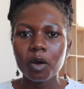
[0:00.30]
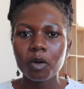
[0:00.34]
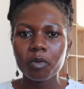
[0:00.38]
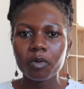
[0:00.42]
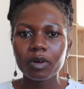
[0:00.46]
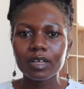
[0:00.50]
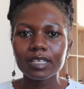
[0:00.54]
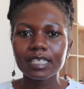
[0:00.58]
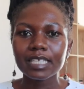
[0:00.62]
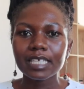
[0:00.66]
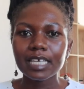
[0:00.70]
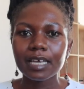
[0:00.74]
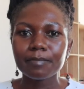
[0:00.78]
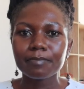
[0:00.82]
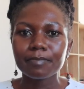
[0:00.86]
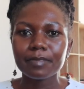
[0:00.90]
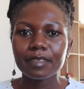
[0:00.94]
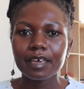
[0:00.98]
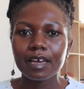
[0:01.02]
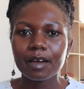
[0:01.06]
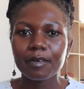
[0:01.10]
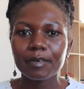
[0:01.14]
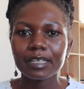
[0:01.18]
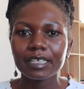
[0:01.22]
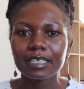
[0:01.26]
What's up
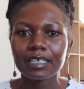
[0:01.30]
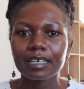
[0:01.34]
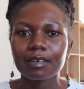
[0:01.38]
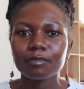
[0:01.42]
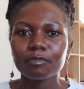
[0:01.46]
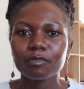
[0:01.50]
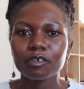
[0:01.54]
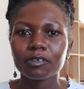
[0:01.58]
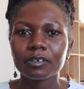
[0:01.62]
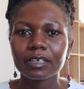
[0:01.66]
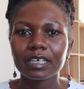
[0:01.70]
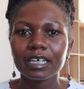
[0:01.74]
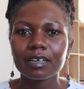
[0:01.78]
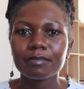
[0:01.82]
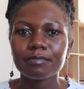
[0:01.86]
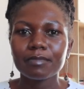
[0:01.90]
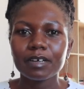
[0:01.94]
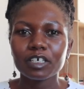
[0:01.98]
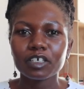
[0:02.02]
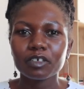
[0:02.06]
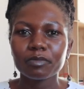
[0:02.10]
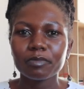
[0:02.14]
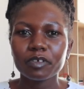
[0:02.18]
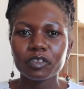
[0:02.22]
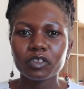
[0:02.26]
there? Welcome
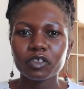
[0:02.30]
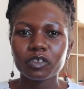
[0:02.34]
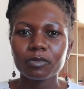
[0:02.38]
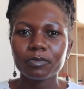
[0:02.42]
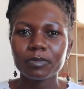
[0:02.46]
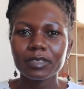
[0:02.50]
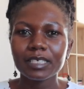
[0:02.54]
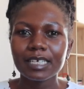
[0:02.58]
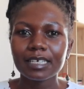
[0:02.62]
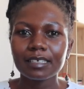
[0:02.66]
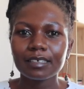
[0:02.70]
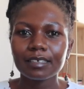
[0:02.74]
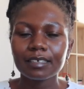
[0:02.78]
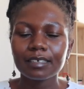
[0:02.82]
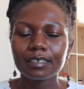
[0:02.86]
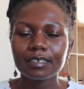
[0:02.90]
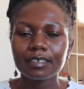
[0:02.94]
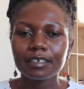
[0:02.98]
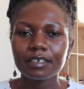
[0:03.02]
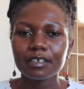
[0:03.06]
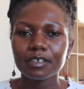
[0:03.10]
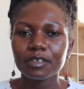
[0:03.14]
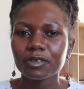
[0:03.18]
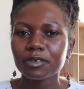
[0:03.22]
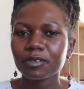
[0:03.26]
back to my YouTube channel.
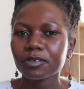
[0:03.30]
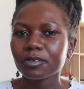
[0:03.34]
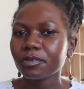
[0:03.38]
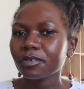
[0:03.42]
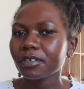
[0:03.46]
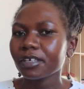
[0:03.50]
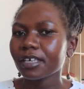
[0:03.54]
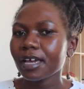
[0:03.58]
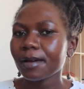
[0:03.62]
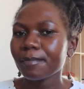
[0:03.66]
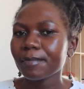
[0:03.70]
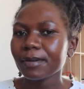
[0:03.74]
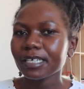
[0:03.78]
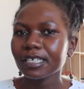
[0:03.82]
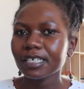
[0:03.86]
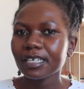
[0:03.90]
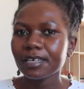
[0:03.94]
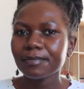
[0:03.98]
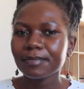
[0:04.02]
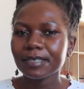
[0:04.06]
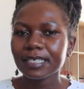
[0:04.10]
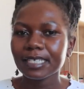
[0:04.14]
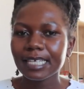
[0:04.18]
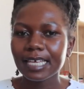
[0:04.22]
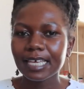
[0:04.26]
And just when you hear, my
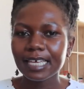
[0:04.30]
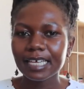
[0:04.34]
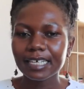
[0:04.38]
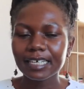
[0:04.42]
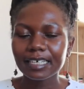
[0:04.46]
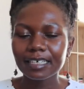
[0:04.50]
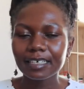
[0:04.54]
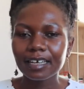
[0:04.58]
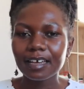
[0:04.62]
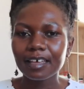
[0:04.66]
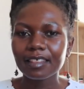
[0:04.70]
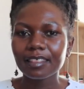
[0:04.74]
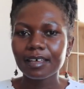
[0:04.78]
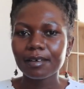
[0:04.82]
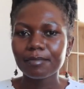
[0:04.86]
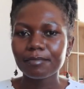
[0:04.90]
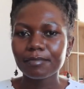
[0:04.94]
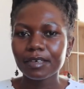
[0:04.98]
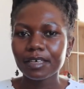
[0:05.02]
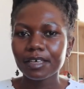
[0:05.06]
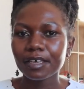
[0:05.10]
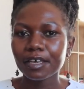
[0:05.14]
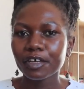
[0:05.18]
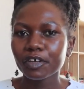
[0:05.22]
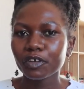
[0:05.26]
name is Irene
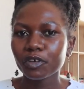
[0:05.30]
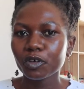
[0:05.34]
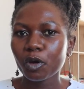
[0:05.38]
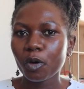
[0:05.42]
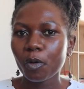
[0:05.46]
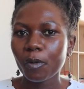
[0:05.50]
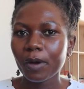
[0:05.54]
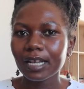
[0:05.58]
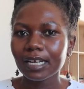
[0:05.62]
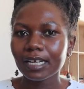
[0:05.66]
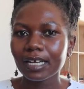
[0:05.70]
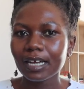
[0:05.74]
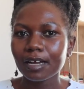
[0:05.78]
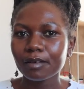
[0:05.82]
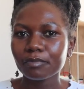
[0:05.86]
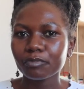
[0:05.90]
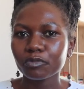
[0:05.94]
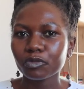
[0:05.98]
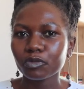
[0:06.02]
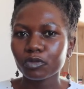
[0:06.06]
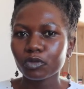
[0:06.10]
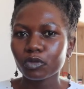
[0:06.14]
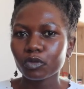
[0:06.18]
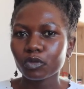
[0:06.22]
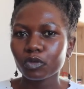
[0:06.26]
Kadhambi and you're
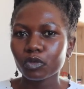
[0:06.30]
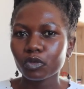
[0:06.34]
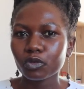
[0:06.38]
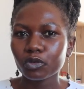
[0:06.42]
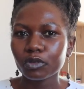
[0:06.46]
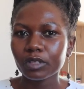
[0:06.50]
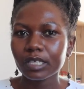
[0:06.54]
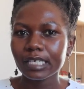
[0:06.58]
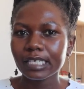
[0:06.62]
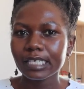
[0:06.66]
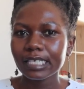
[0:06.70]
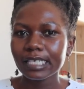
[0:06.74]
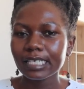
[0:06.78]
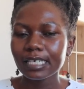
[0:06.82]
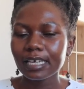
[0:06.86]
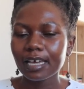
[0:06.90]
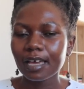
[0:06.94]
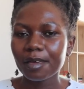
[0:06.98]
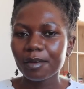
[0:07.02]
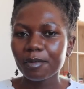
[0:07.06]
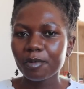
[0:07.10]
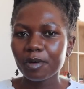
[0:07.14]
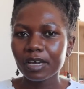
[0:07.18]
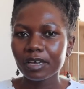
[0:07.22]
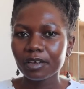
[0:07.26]
welcome to the
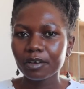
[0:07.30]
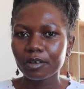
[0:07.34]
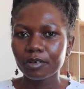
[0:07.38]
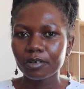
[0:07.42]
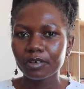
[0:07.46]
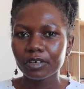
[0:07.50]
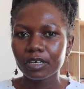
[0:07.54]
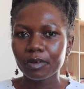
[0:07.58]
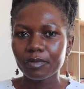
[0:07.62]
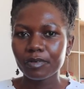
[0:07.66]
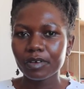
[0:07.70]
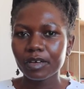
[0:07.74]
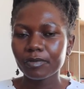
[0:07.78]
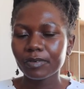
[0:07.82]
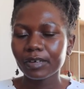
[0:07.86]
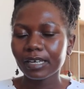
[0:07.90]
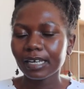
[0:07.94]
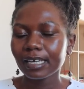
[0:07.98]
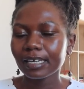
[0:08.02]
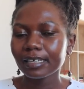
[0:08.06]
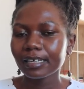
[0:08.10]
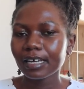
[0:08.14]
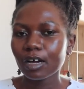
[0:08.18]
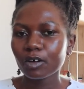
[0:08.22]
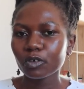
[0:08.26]
DIY corner where we
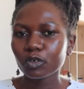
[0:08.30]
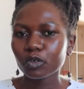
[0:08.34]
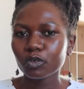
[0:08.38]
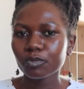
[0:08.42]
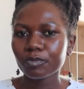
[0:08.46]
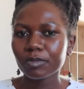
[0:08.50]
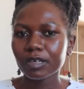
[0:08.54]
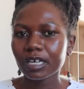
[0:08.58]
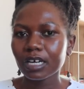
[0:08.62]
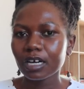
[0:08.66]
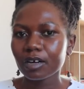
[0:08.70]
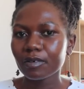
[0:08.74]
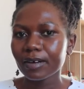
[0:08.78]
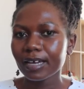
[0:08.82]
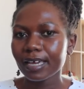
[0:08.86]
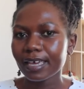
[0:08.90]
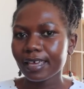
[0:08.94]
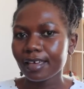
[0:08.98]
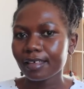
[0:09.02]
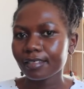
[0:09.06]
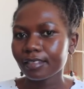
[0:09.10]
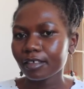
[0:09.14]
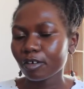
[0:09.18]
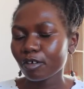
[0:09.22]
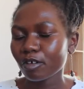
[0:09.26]
learn how to make our
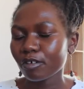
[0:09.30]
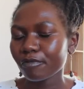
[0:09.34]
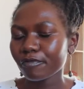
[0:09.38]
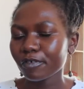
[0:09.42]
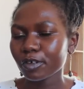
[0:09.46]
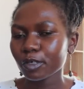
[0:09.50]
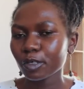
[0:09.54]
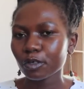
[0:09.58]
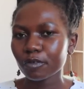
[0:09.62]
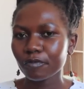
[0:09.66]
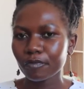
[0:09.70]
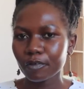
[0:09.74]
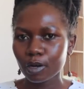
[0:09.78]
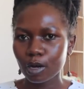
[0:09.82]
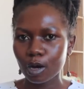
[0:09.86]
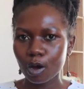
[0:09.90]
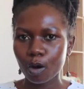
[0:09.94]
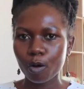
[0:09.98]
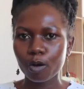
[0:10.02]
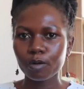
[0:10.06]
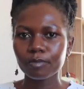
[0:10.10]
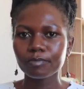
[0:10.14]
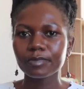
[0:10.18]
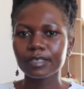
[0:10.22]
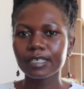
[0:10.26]
hair the comfort of our
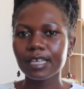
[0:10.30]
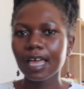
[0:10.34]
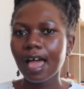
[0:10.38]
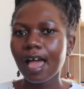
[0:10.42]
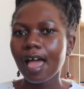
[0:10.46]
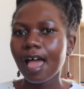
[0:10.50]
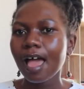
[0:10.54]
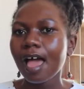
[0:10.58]
homes.